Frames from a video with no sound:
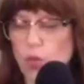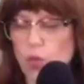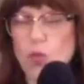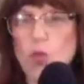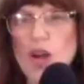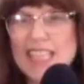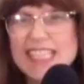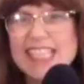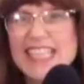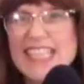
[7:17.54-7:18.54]

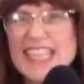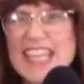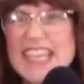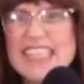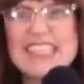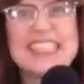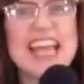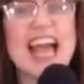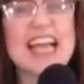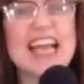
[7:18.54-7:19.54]
What
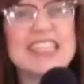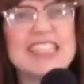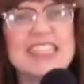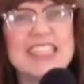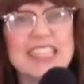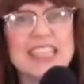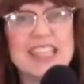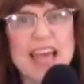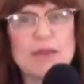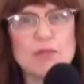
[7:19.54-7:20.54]
exactly in
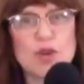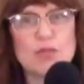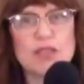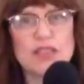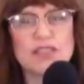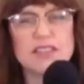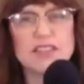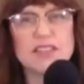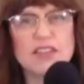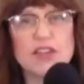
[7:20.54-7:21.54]
that moment
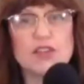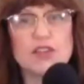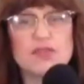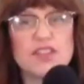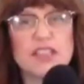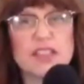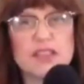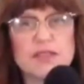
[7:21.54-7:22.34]
are you feeling?